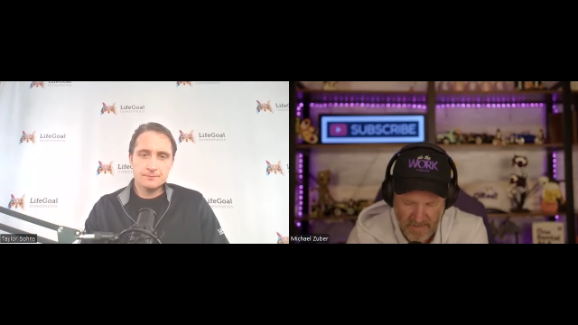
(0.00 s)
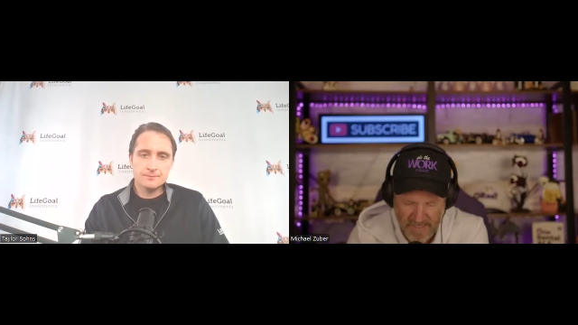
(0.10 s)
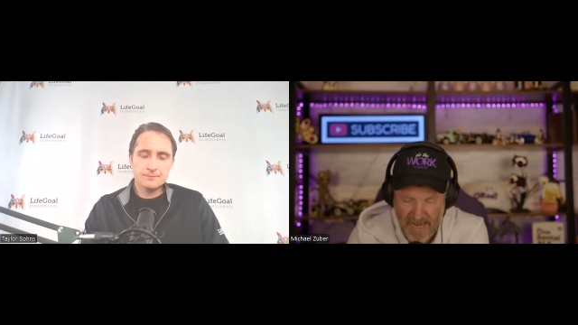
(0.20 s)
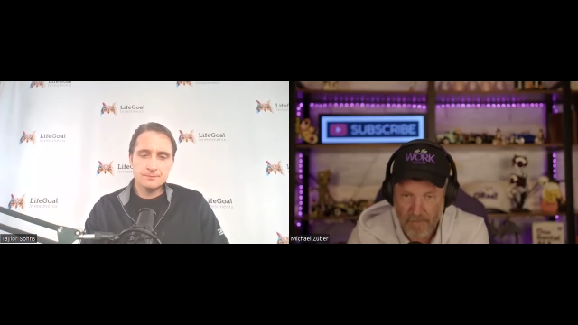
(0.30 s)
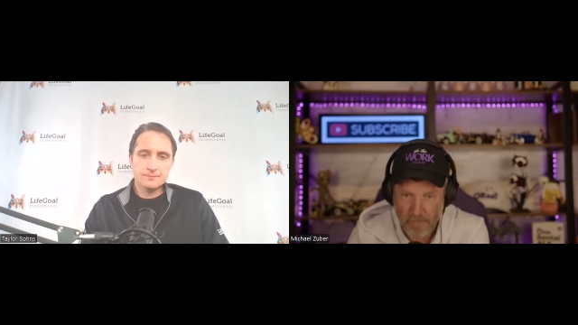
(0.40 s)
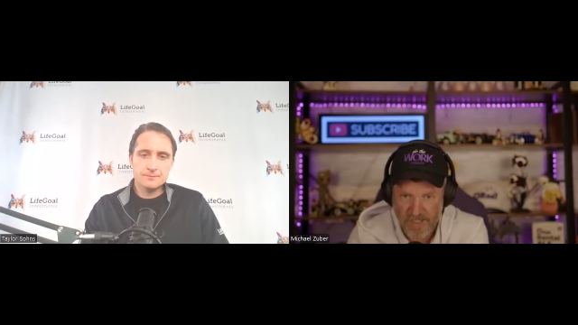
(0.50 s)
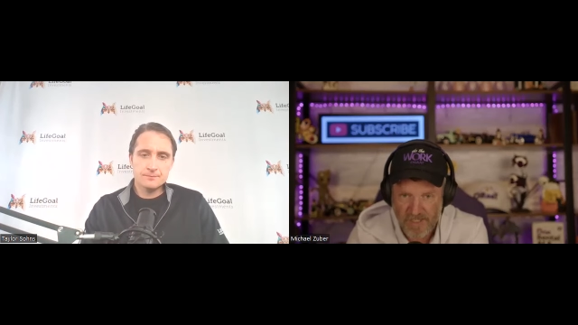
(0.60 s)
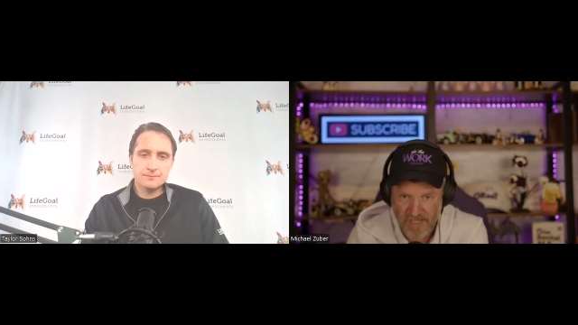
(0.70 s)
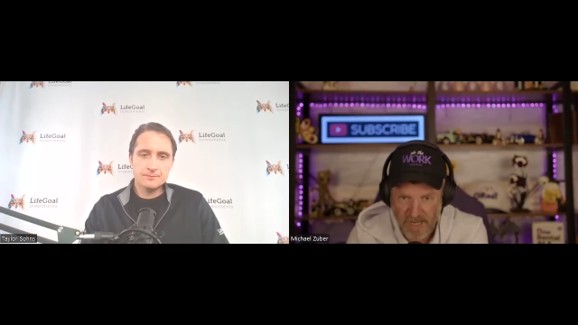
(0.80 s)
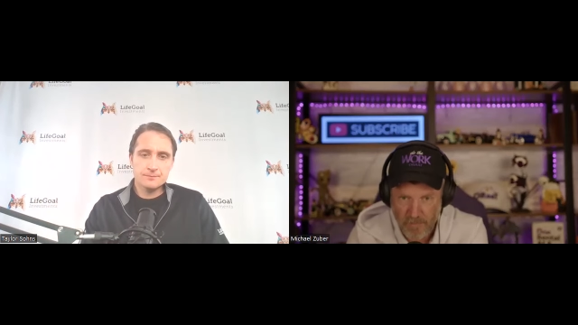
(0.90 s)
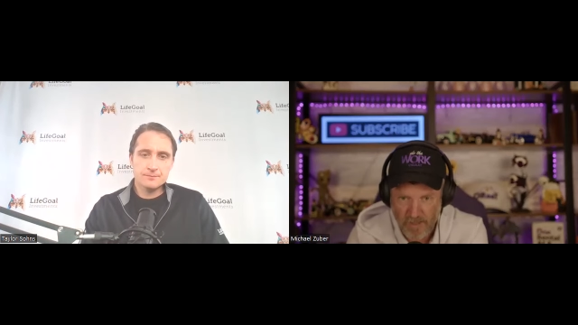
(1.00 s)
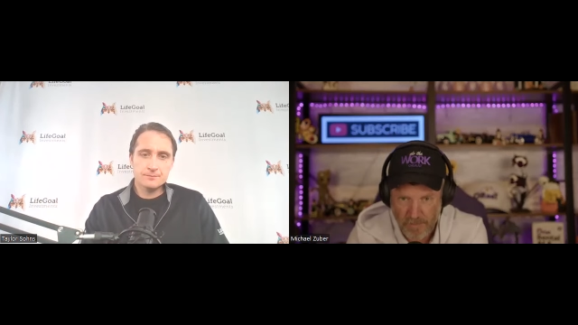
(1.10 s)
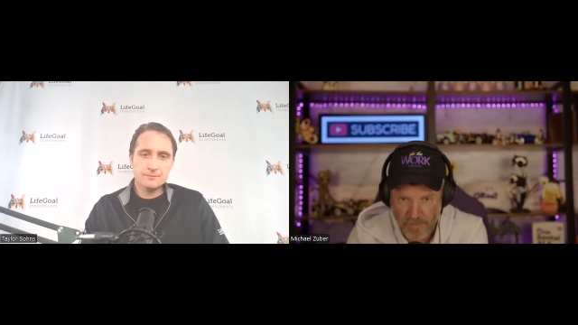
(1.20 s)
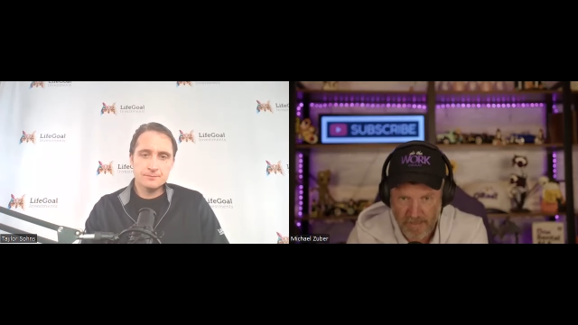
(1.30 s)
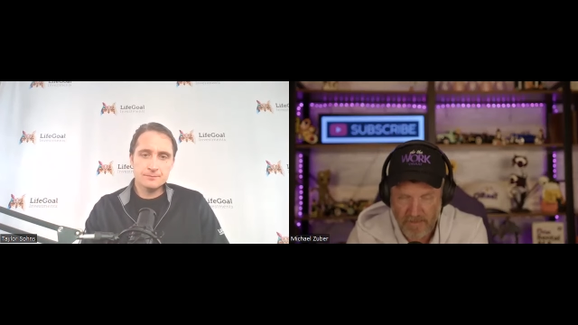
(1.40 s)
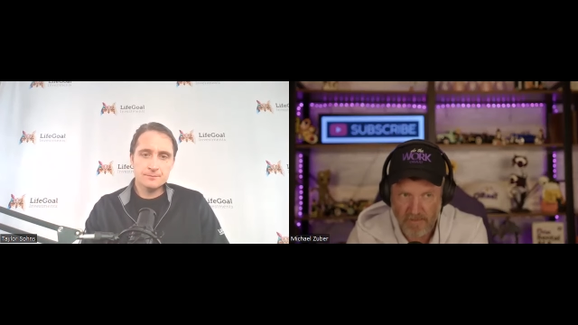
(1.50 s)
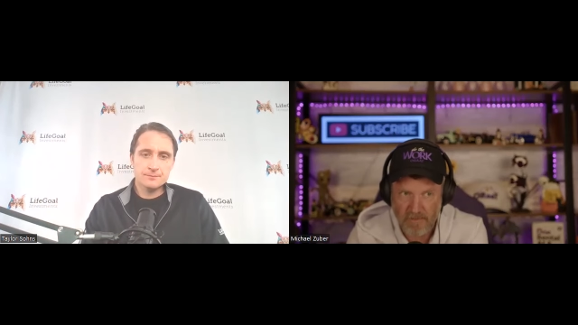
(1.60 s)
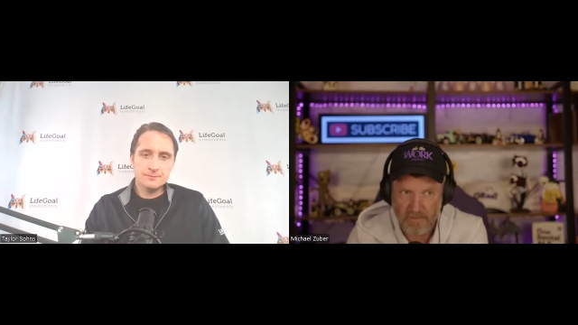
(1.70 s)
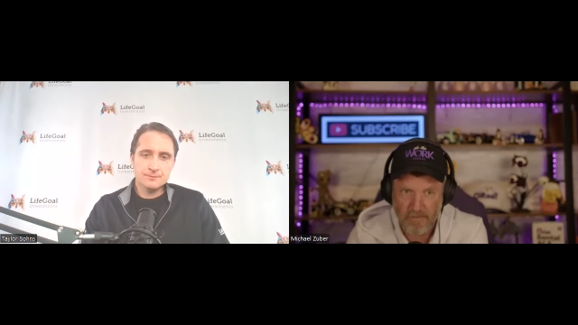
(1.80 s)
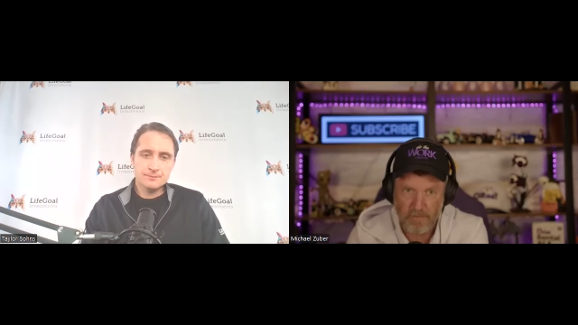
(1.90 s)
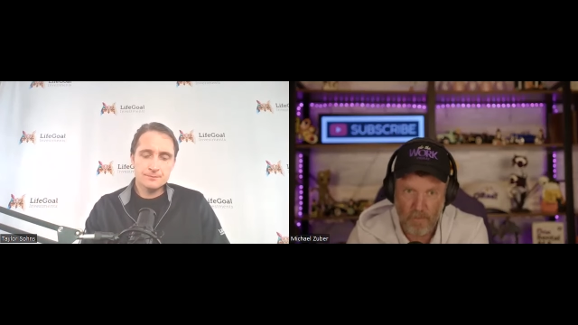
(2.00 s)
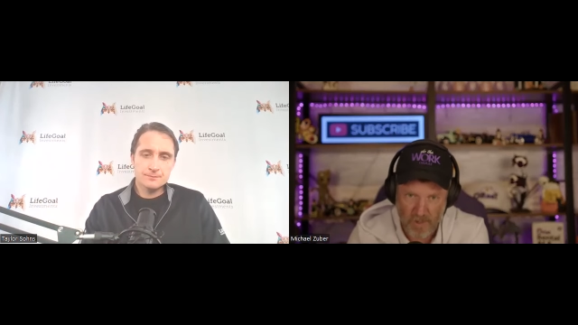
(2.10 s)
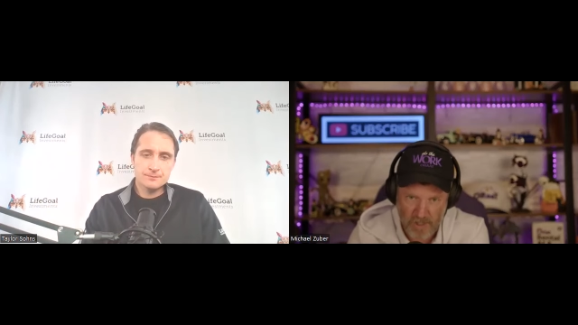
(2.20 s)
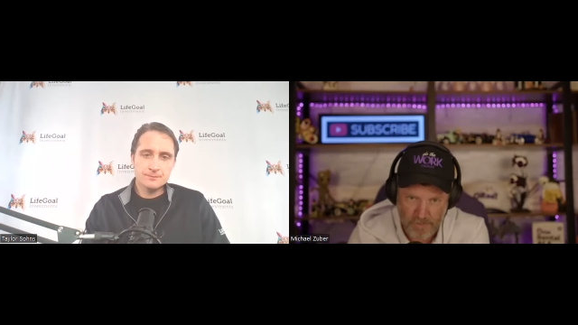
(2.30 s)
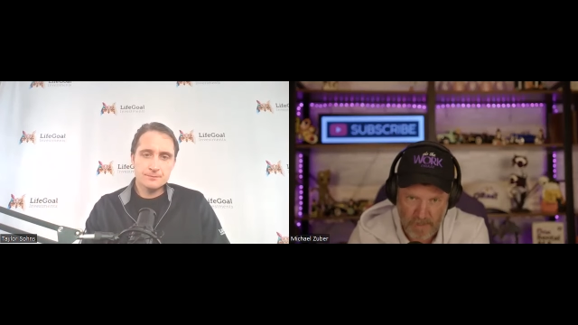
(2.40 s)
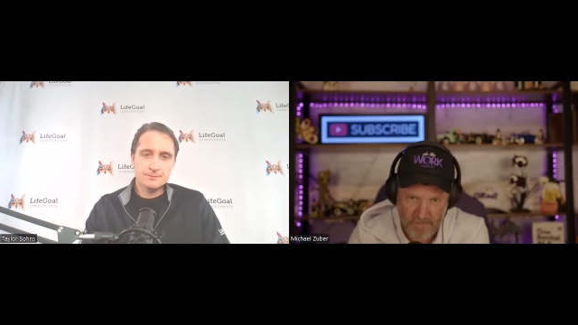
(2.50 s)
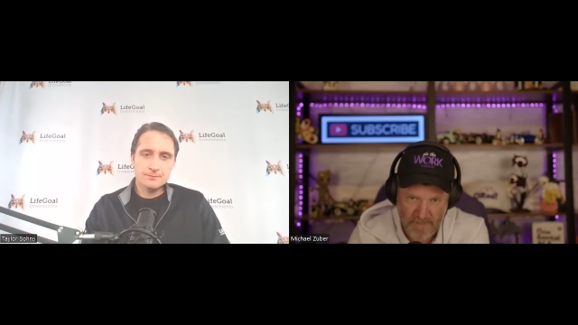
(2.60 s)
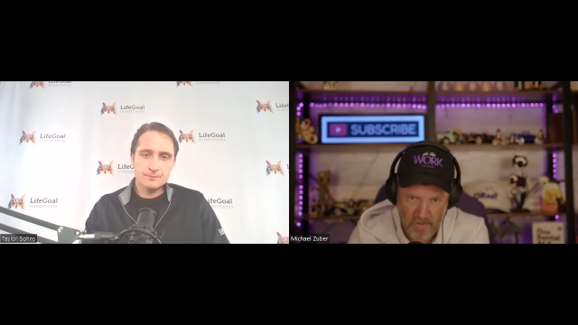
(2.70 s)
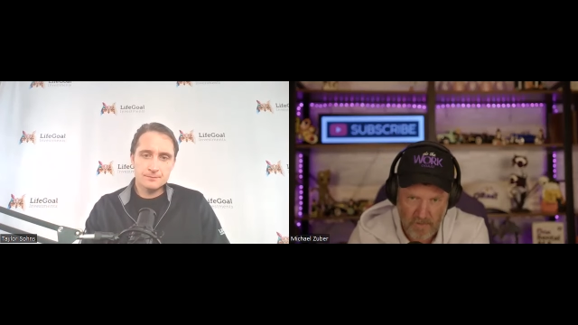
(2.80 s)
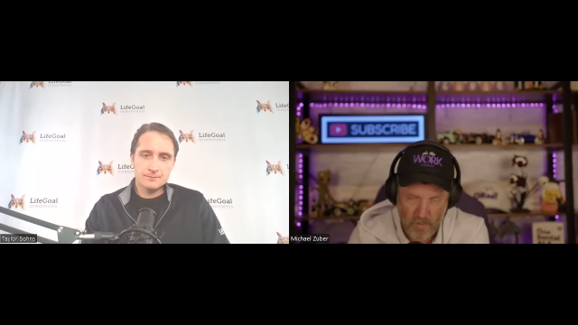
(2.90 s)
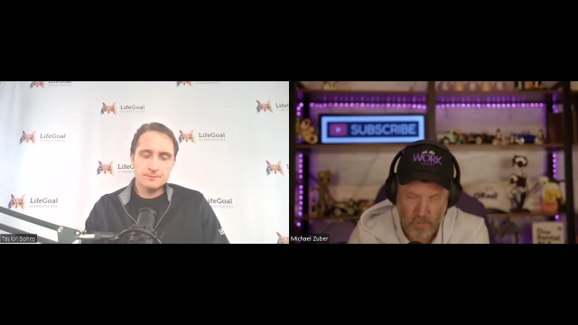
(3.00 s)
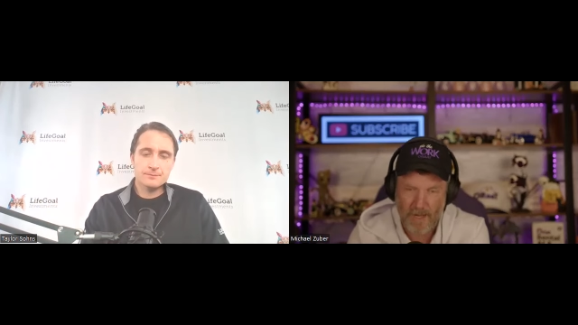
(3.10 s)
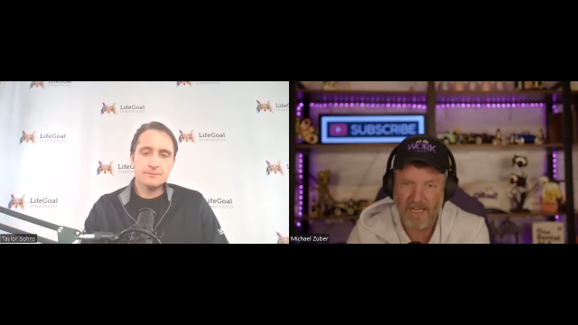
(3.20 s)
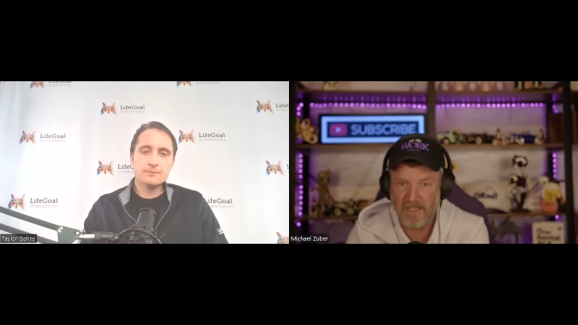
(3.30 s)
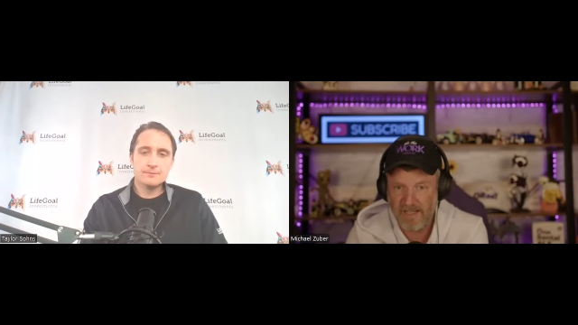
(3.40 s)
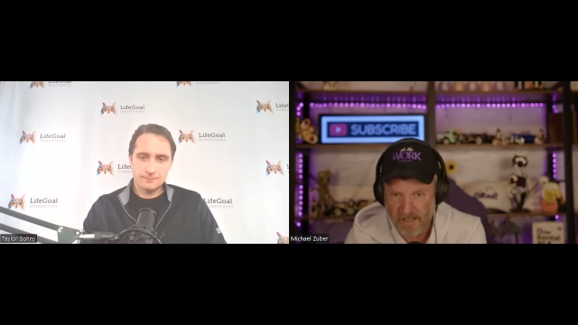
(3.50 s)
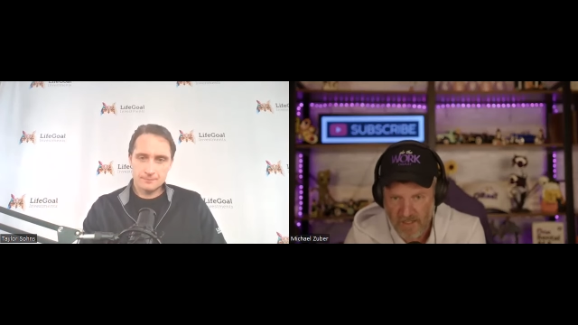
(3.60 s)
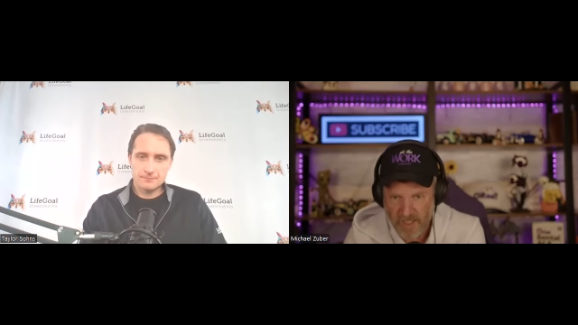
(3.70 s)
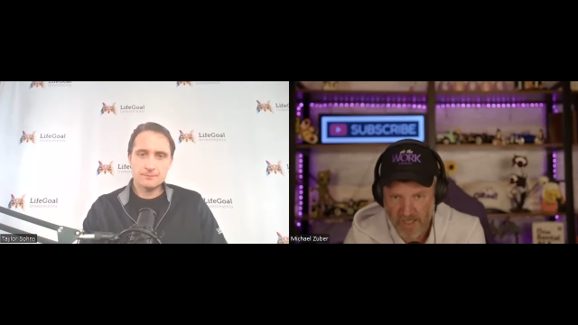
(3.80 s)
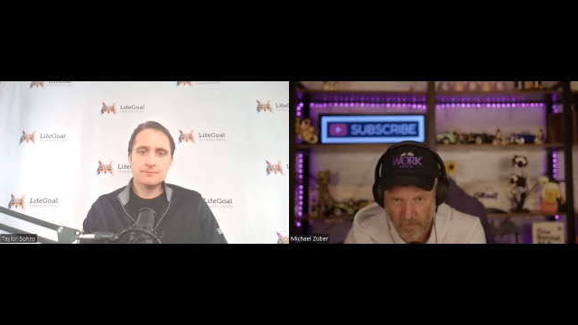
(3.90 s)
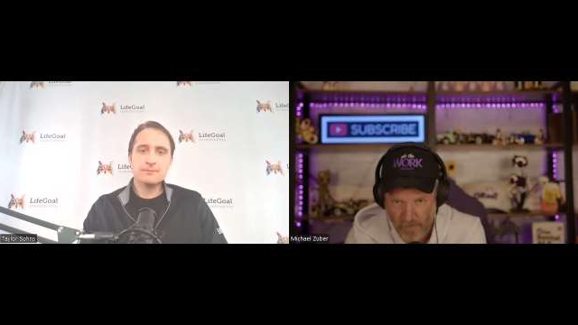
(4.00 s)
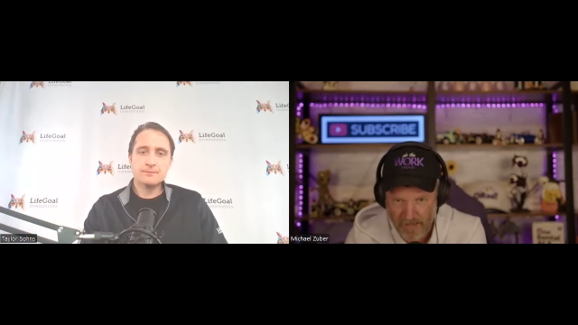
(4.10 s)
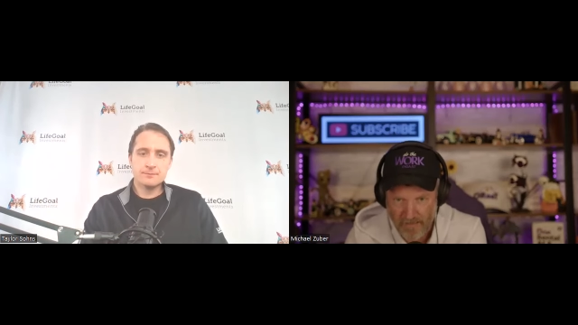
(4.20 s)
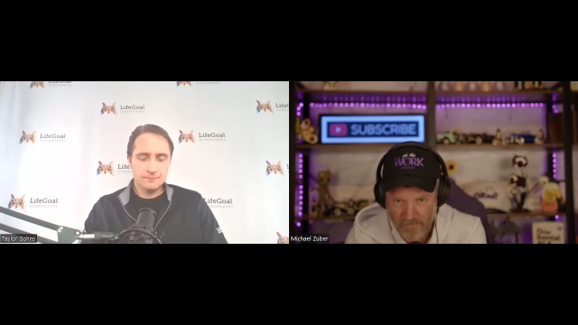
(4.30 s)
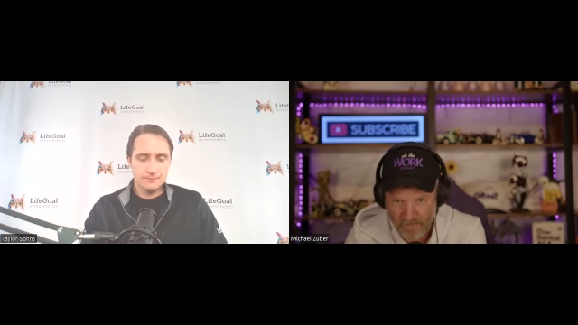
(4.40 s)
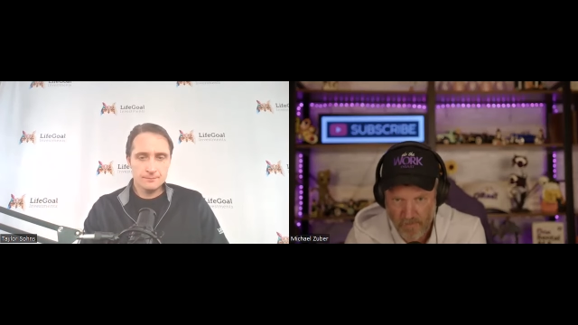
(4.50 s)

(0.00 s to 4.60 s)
Speaker 1: the debt reset, which meant mortgage payment greatly exceeded rent.